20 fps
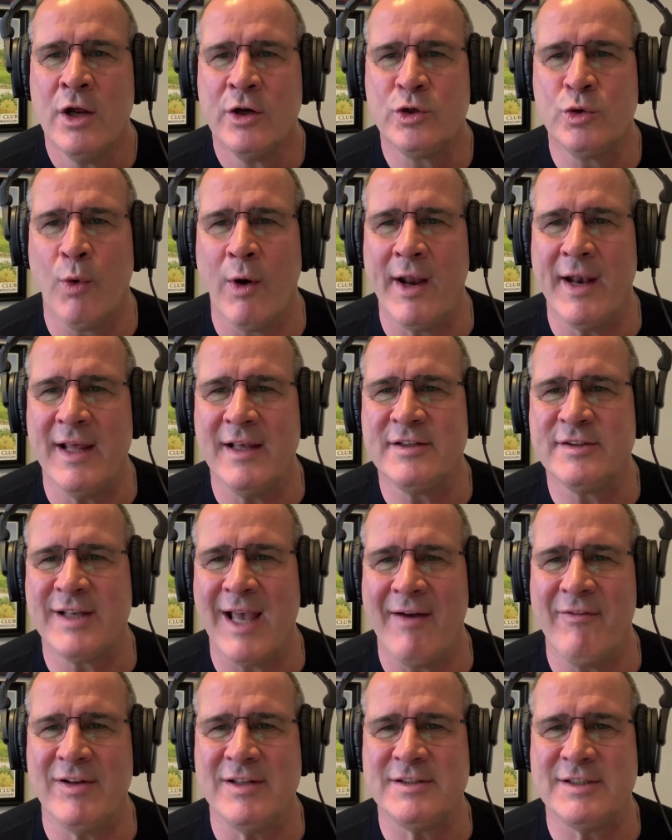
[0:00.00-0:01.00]

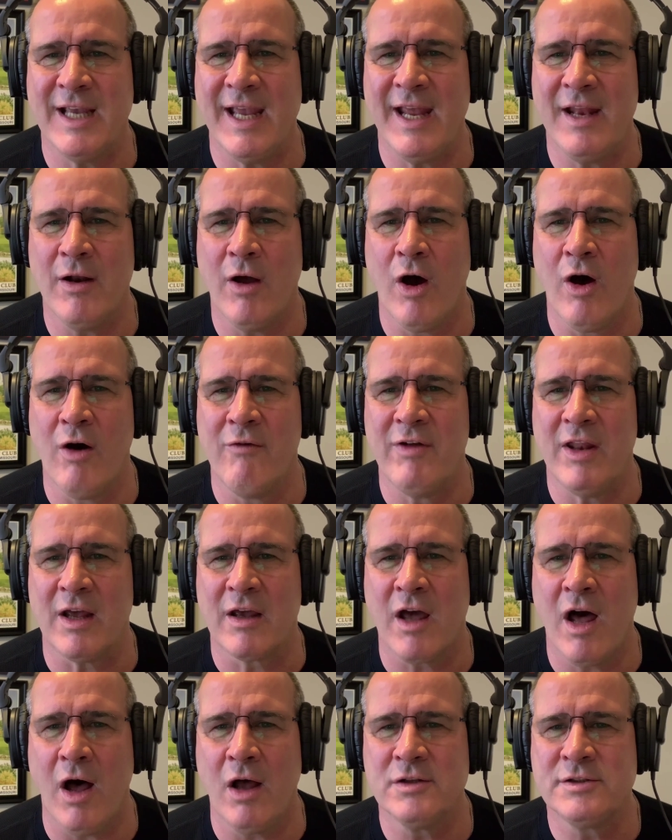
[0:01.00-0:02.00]
2017 over the
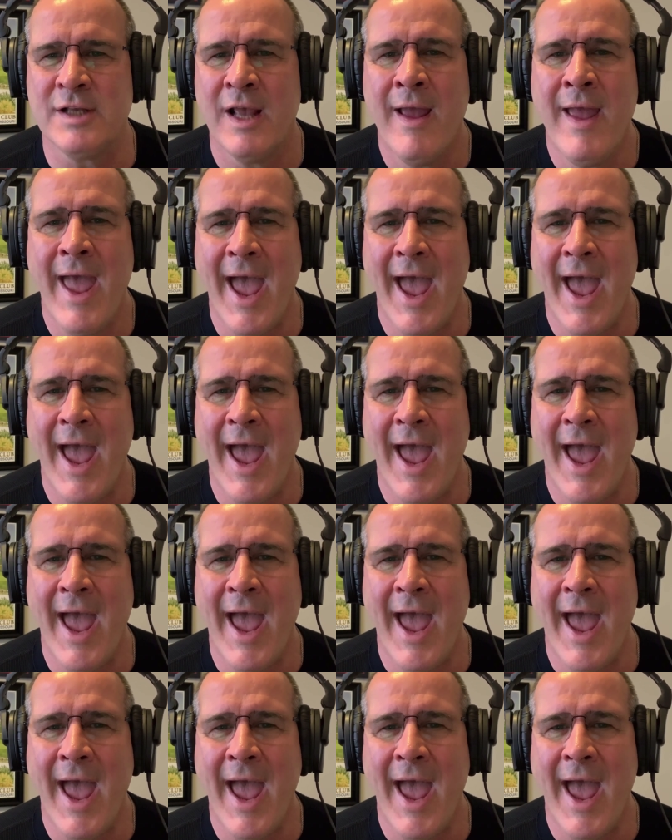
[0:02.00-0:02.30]
Colts.